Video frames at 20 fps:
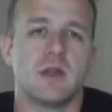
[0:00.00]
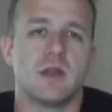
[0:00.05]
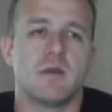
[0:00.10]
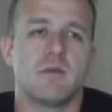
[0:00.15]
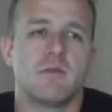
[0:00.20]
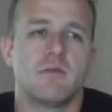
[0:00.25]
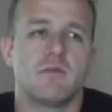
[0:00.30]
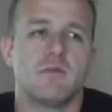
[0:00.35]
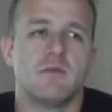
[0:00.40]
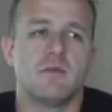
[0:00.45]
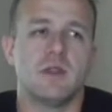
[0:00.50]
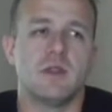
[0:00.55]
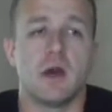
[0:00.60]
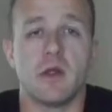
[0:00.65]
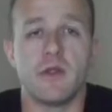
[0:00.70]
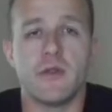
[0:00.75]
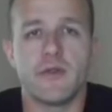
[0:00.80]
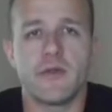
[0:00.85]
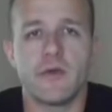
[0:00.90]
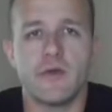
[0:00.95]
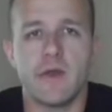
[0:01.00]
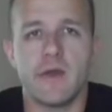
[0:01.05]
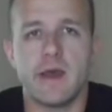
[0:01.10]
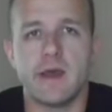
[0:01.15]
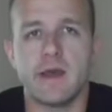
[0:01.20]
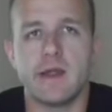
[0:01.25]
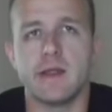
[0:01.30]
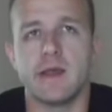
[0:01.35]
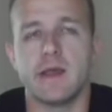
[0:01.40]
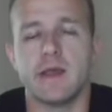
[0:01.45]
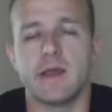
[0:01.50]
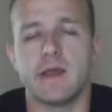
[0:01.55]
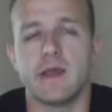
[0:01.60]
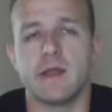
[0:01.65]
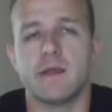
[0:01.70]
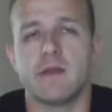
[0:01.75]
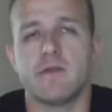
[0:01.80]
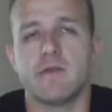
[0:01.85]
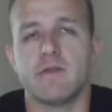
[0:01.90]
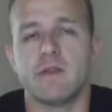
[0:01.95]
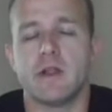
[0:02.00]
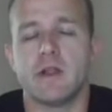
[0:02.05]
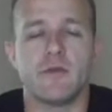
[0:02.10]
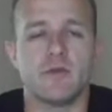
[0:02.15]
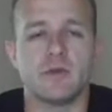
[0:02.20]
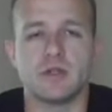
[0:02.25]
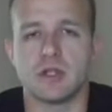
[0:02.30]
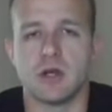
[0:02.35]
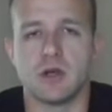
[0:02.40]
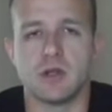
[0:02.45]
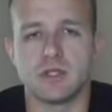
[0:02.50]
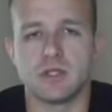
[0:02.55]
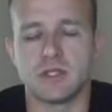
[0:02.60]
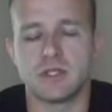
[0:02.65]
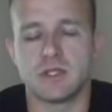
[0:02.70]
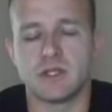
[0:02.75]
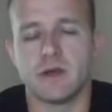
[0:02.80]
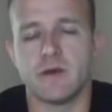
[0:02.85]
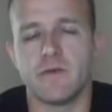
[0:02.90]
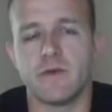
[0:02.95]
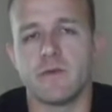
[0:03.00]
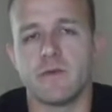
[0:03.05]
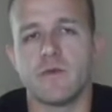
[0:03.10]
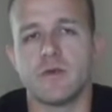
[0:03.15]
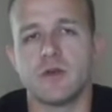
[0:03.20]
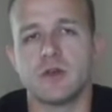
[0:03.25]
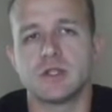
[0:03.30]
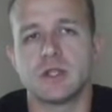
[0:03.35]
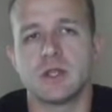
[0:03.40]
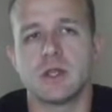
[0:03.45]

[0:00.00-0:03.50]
done through that, and none of the results and stuff, unfortunately.